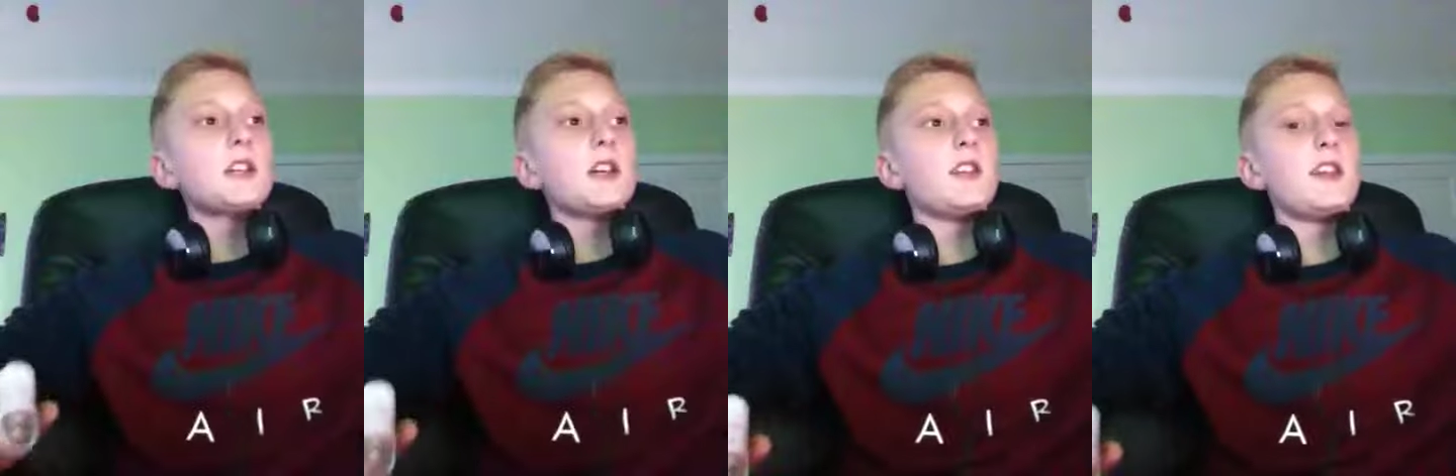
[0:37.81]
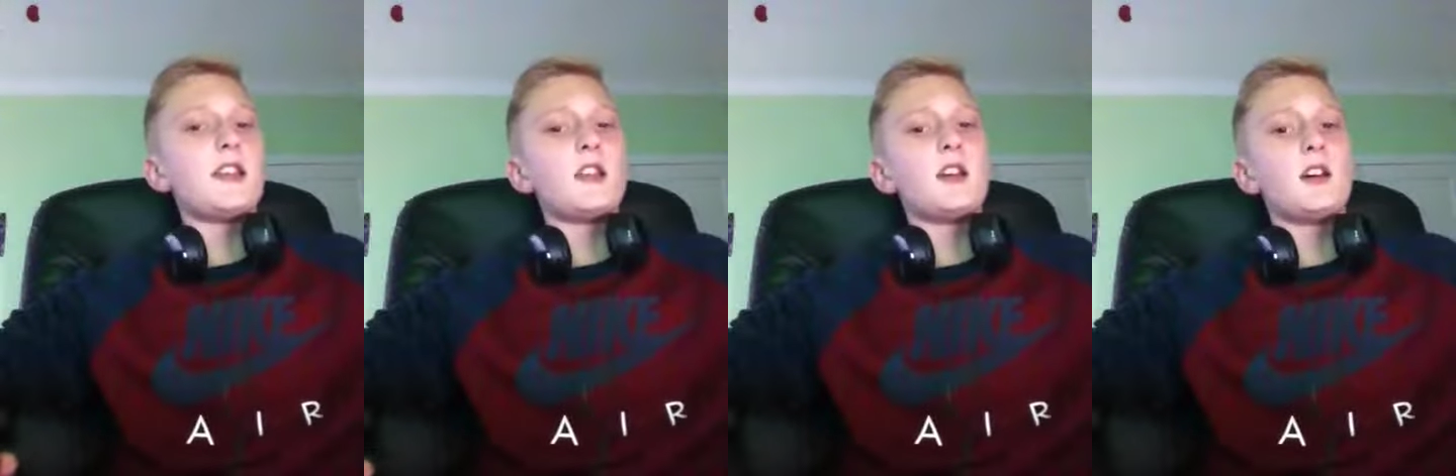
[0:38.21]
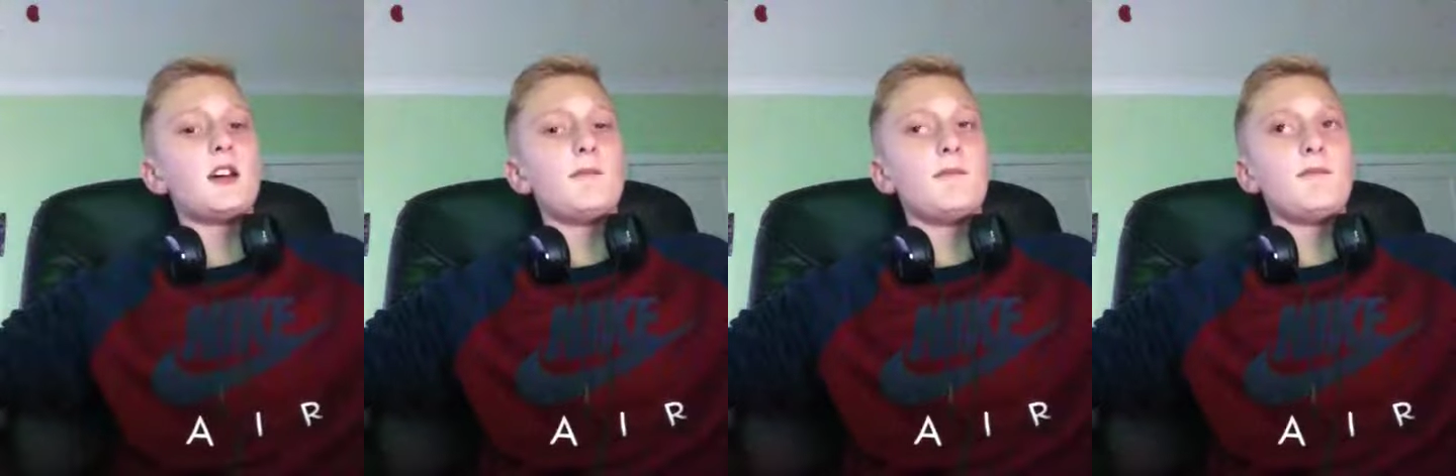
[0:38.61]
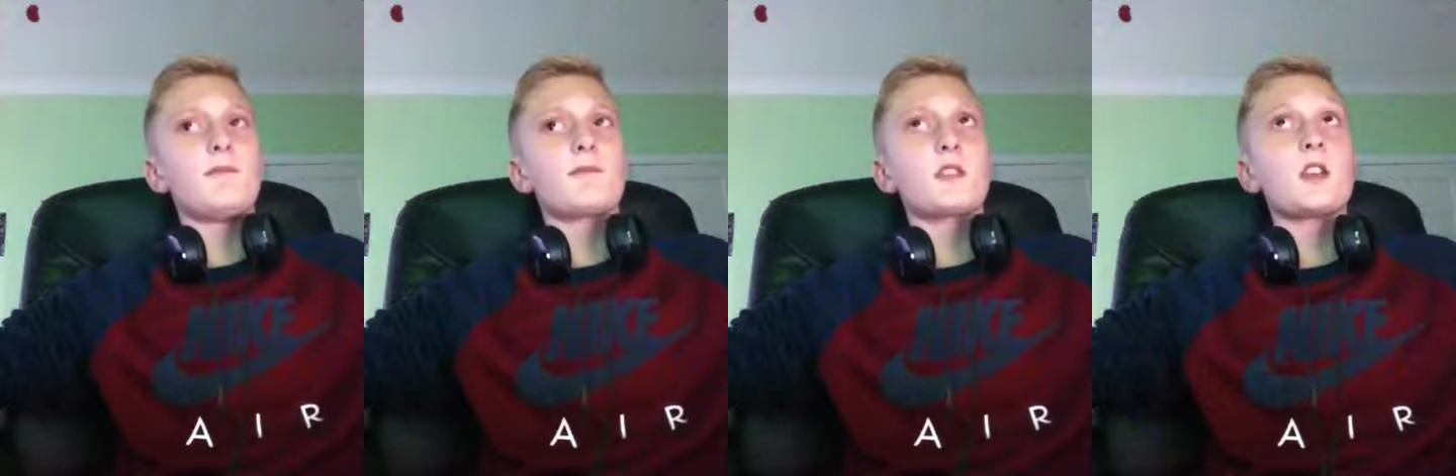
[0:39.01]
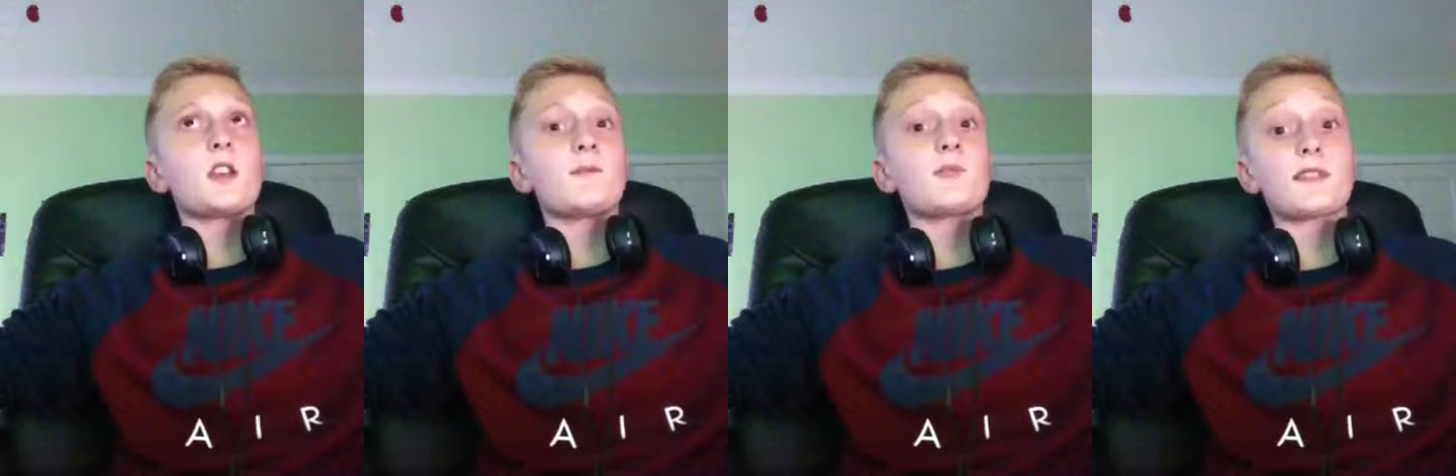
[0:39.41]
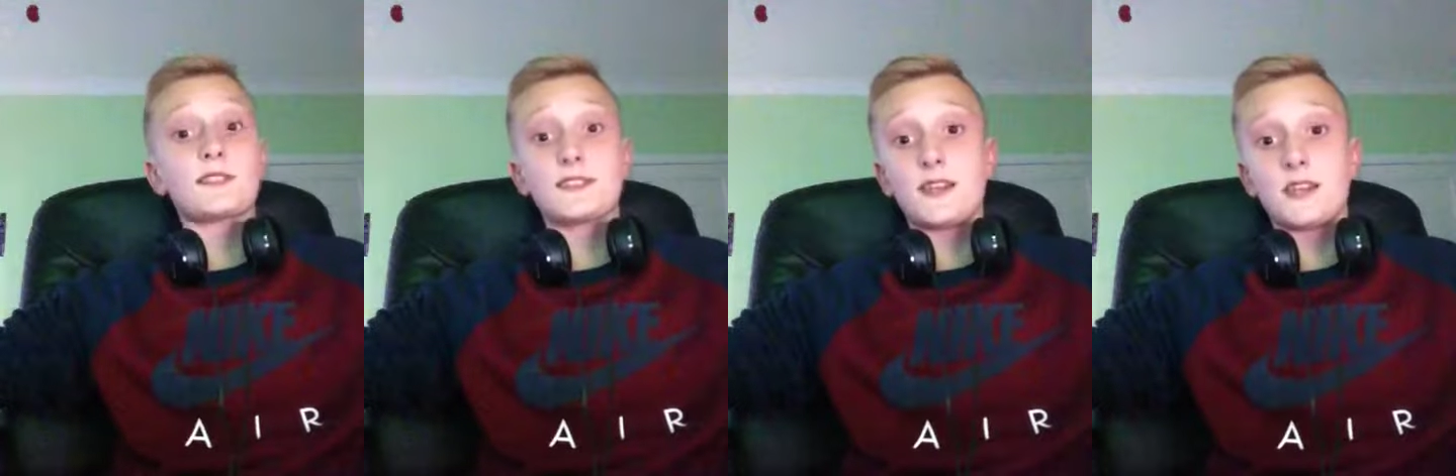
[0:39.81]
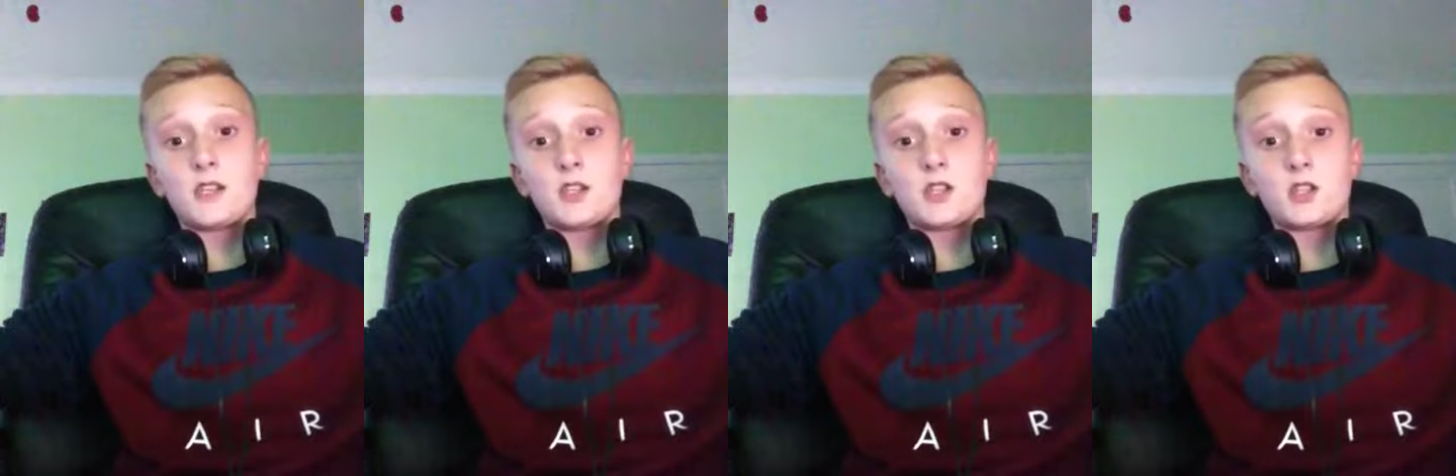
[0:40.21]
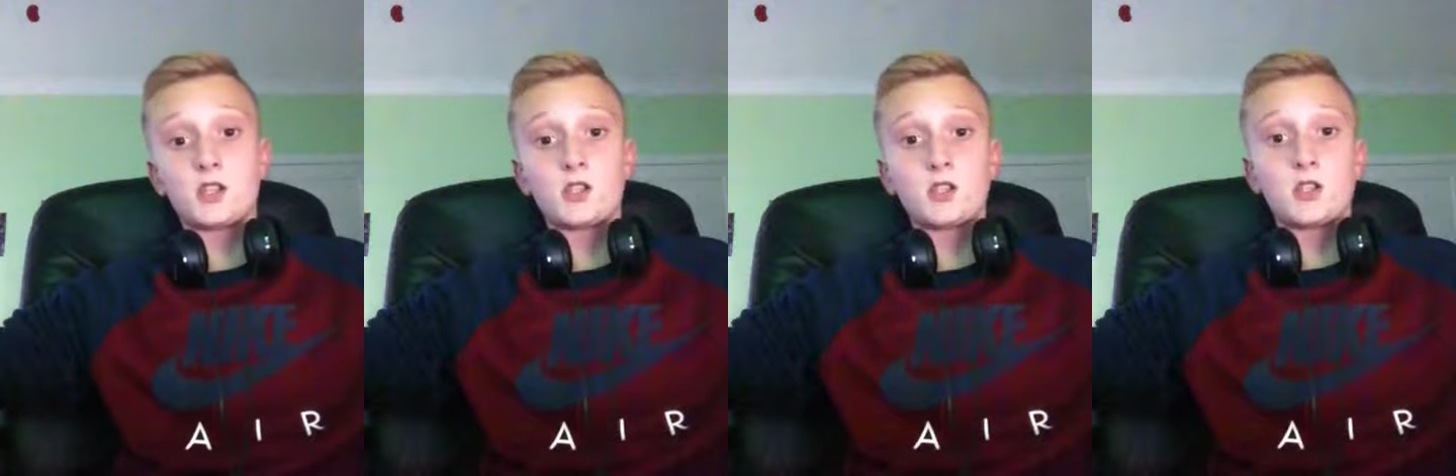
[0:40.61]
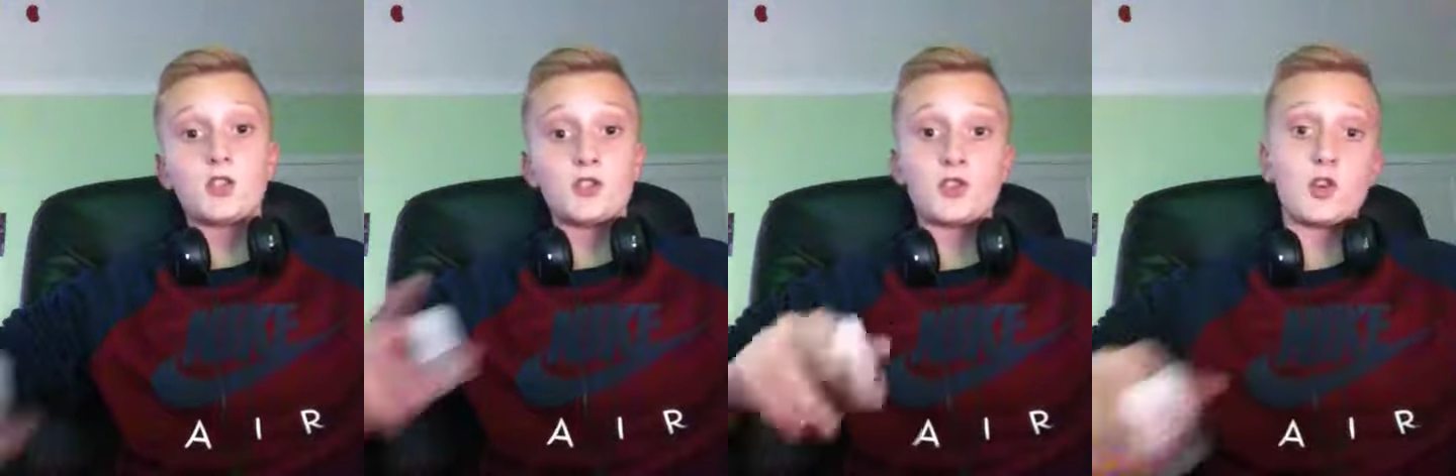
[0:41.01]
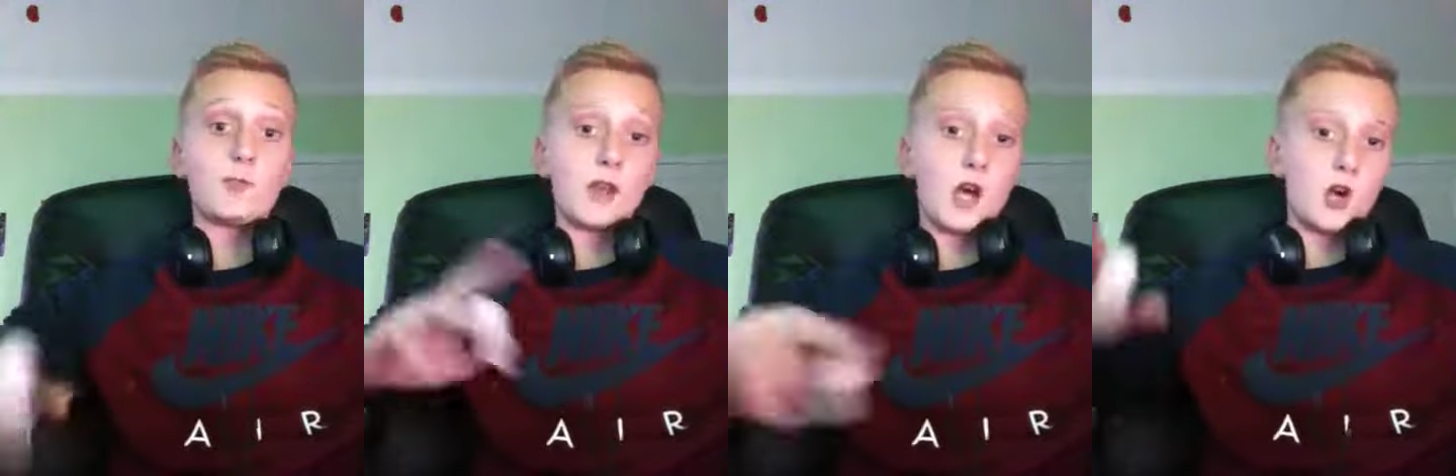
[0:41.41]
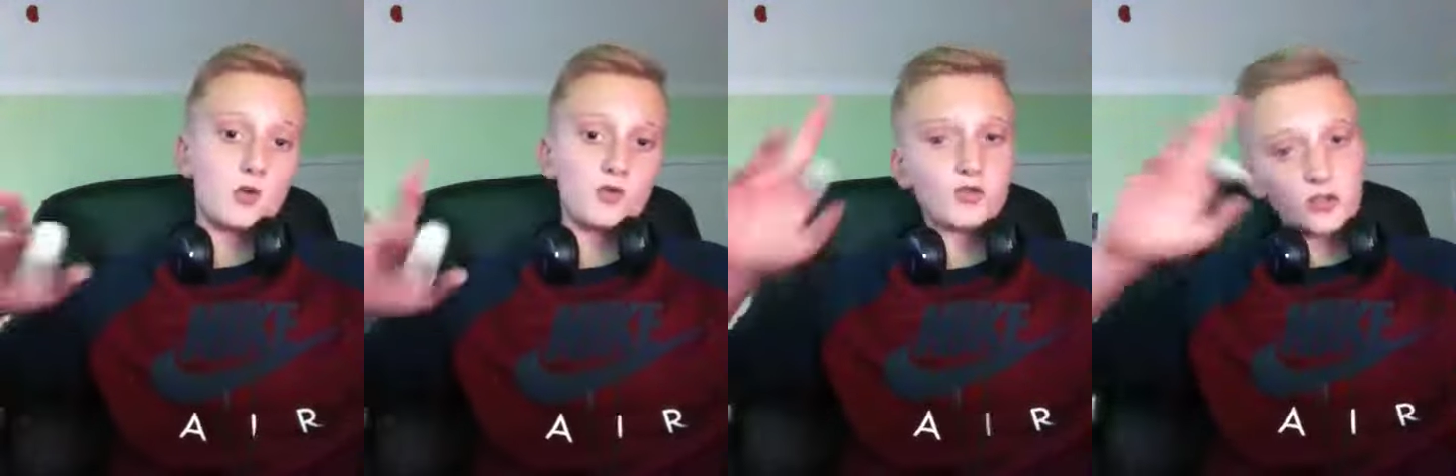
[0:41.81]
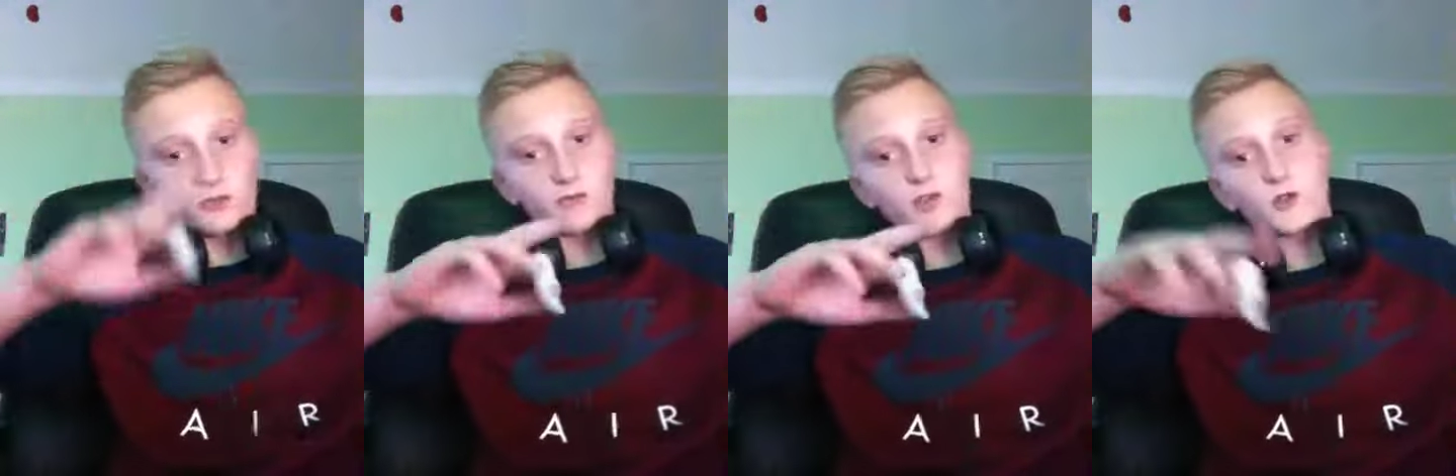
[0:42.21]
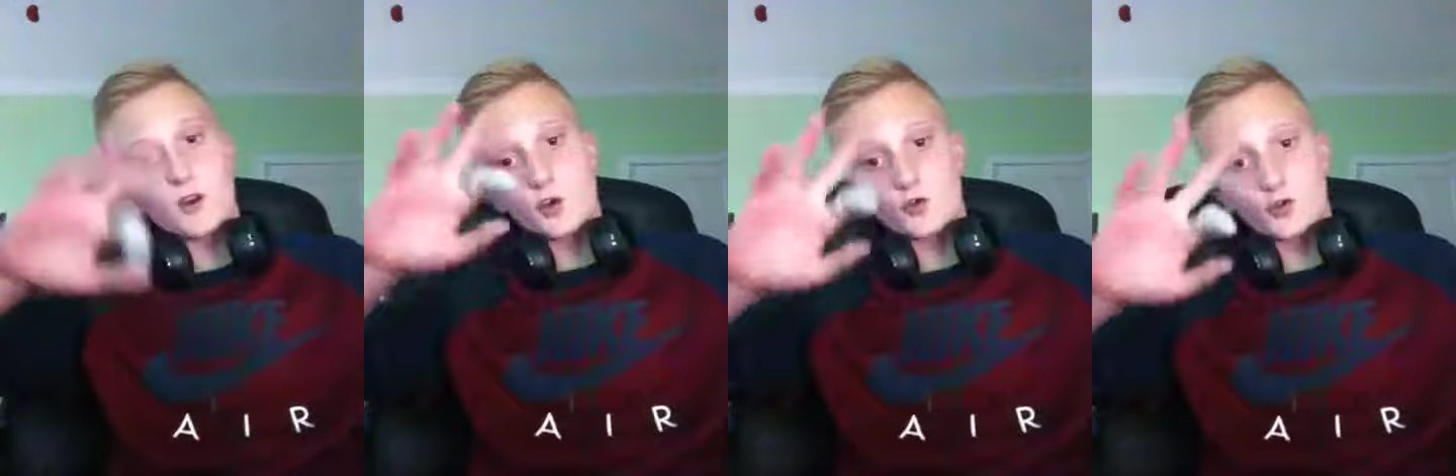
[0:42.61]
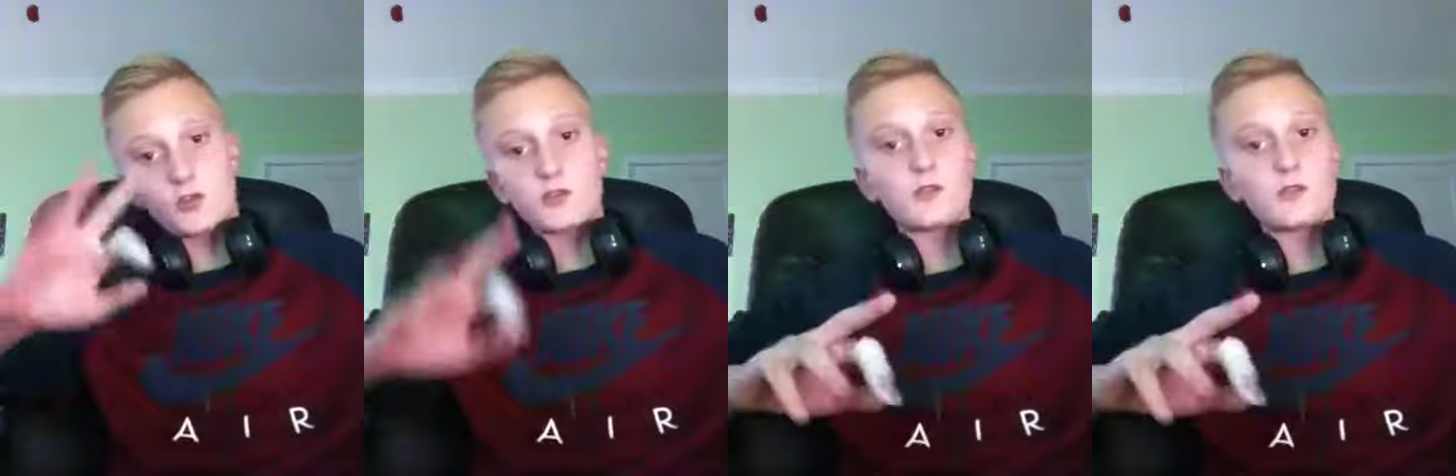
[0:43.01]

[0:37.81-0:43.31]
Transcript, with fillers: And then um, prestige double O, so two O's,